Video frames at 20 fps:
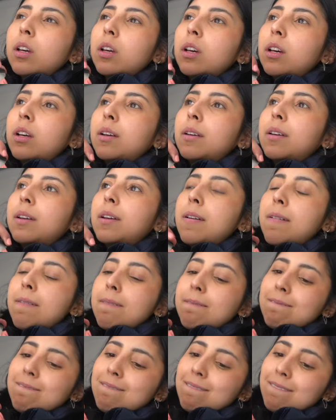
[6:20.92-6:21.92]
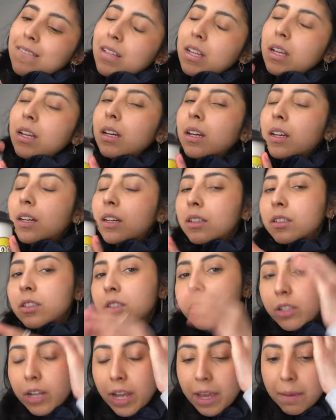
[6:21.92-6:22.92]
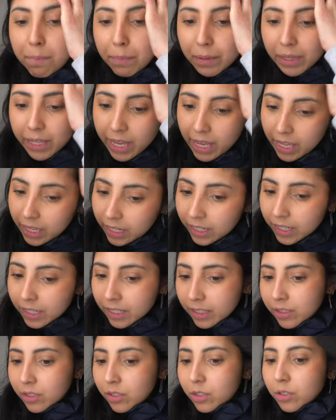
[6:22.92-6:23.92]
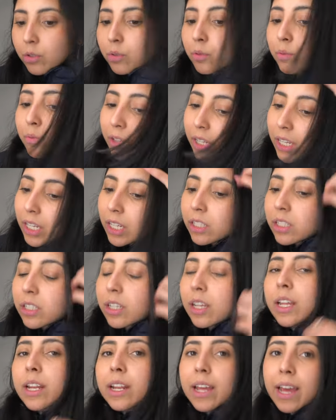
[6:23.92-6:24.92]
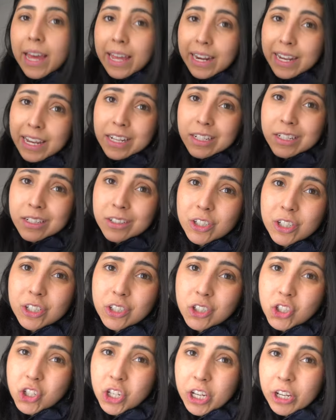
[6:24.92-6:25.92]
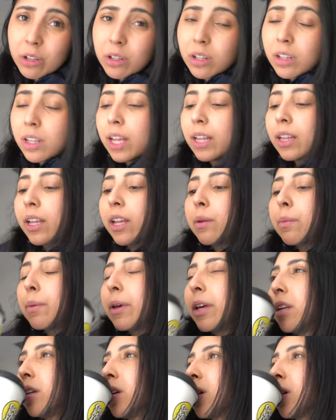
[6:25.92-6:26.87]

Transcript: Uh... Today's plan is to read and edit and just chill a little bit.